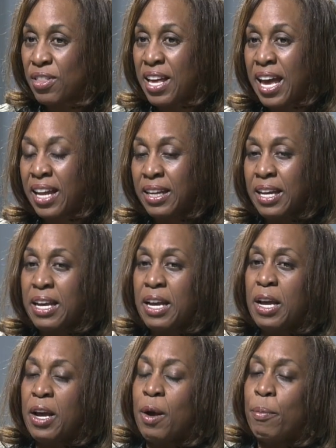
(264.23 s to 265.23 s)
that.
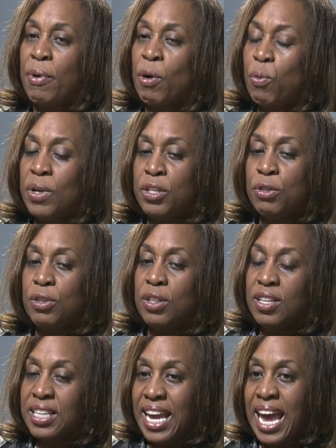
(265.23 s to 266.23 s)
But when you
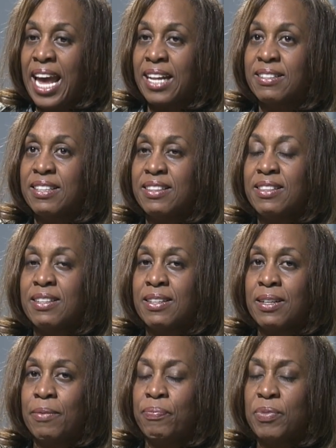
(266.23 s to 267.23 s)
look at
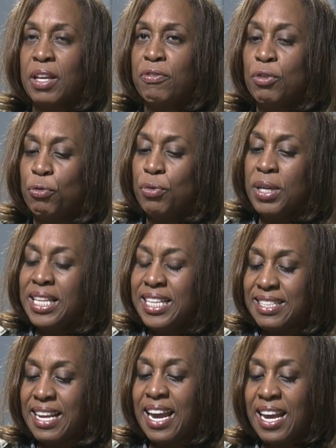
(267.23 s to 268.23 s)
the, um, if you really
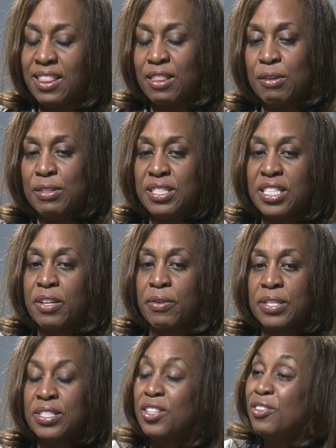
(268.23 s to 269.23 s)
take those
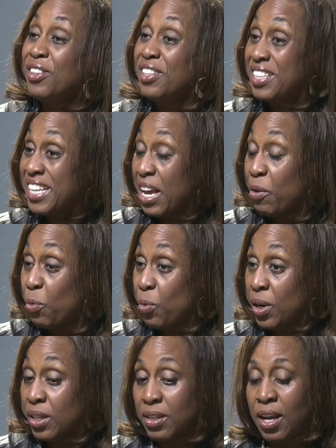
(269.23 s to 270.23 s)
theories and you look at
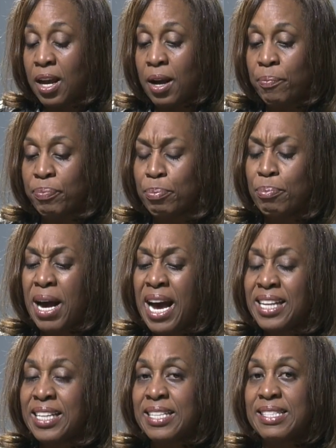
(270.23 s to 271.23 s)
what um,
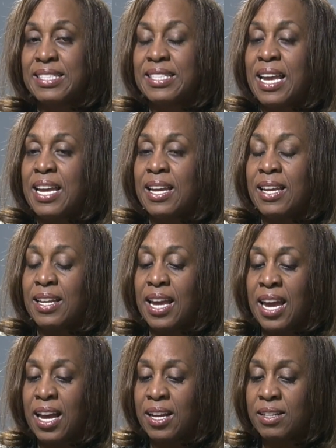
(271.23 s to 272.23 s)
Mahdi is saying
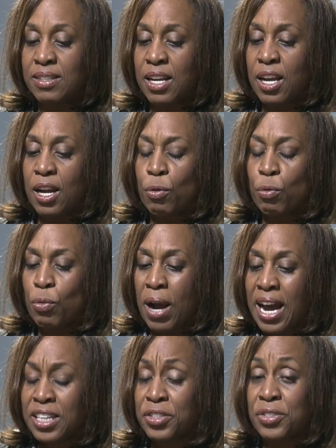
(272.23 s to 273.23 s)
and
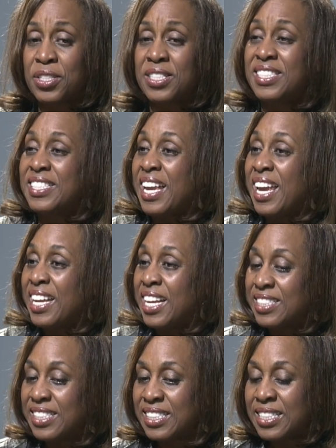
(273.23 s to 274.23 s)
Rogers is saying
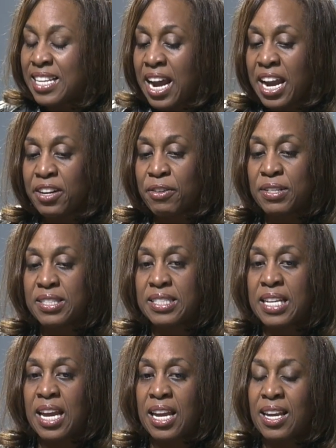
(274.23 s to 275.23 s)
and Snyder is
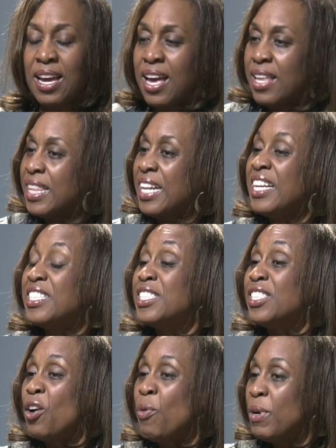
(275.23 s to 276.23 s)
saying that it's
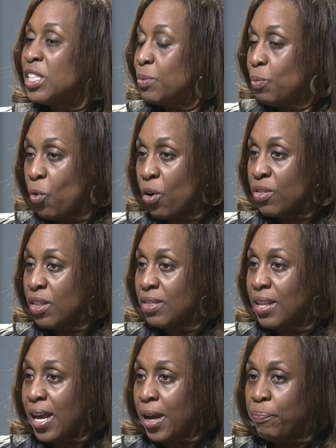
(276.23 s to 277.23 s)
so much more than
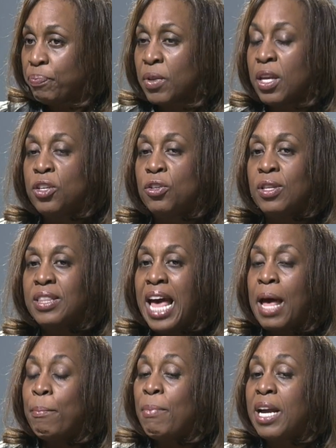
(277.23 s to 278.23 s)
that. You,
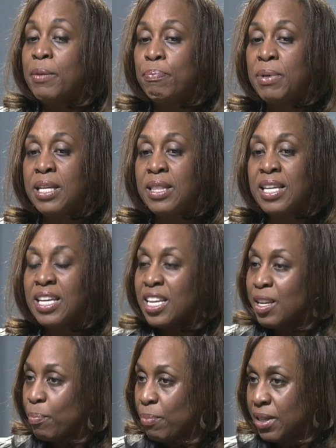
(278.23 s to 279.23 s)
that might be the
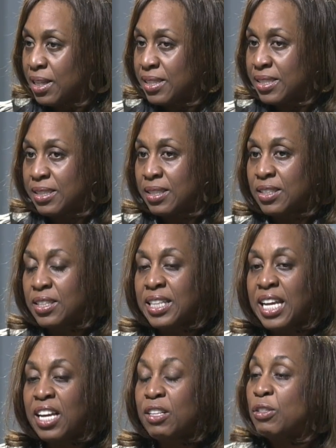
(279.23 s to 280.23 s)
impetus to
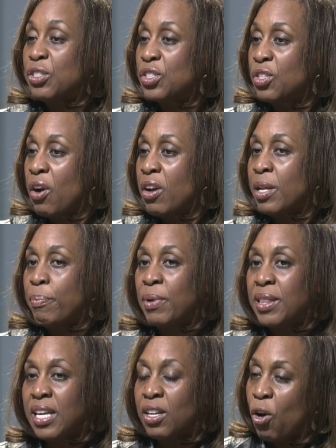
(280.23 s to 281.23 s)
get you started,
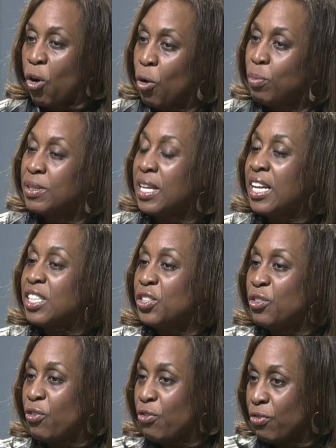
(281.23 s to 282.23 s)
but then hope takes
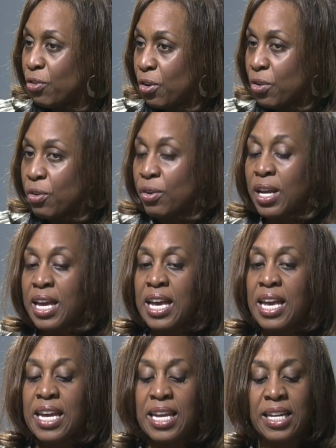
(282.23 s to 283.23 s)
you further.
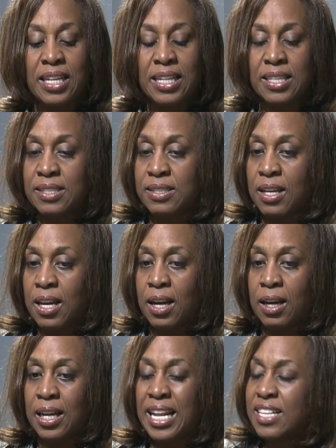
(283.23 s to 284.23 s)
It is,
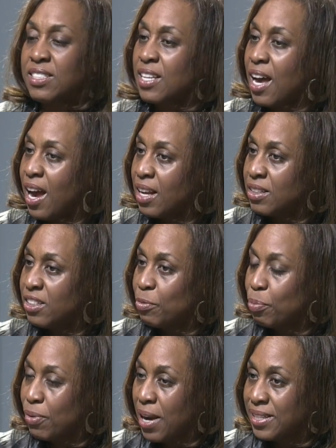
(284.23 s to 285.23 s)
uh, it has cognitive
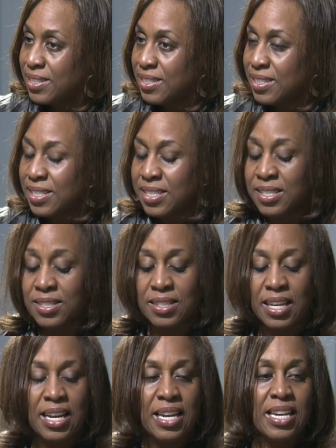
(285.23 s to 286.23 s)
processes,
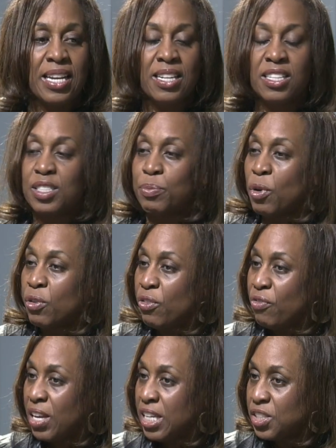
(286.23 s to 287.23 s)
it is
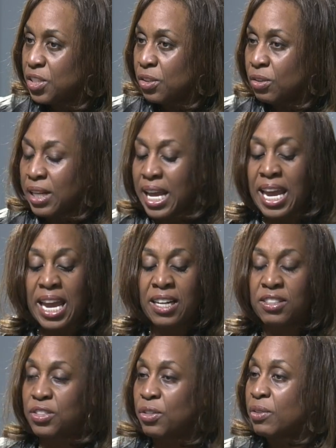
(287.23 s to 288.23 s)
motivational, and
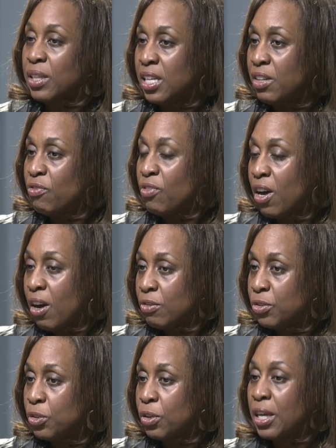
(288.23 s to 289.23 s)
it certainly
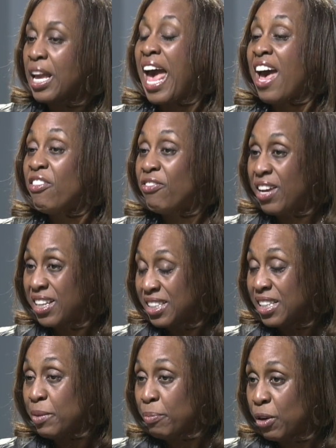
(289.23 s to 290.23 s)
involves your affect
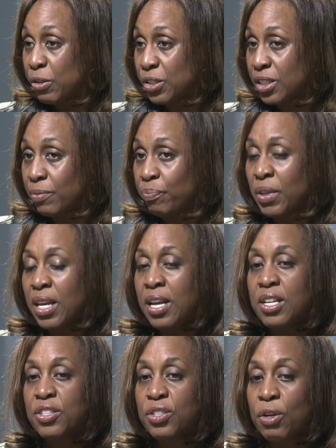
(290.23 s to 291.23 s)
and emotion.
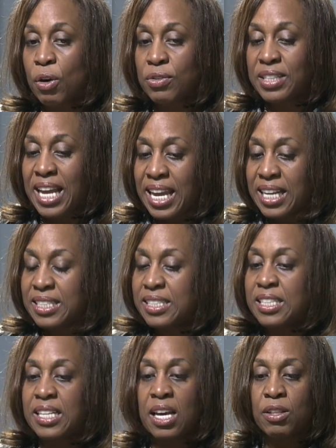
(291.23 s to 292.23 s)
So taken
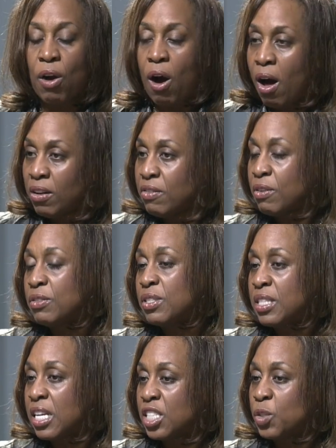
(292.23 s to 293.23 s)
together, all of those
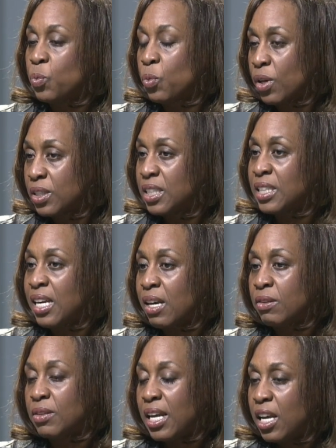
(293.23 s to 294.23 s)
things work
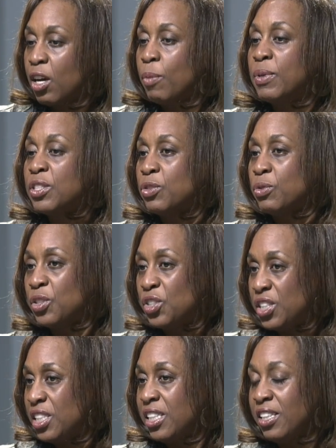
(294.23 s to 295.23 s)
together to help us to
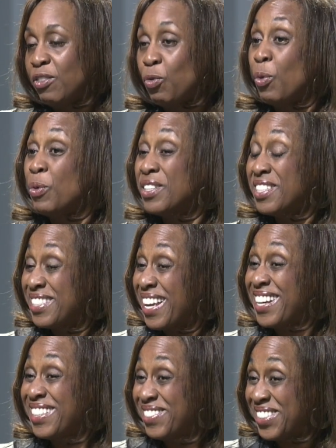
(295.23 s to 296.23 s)
achieve what we're
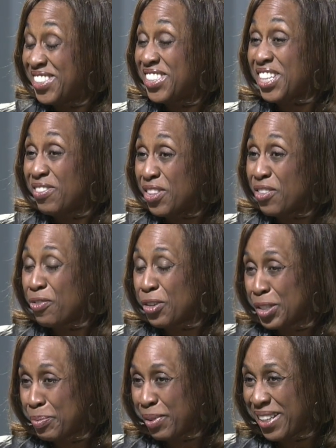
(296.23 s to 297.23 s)
designed to achieve in the
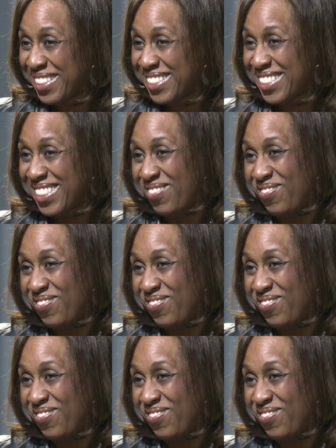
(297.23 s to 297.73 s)
first place.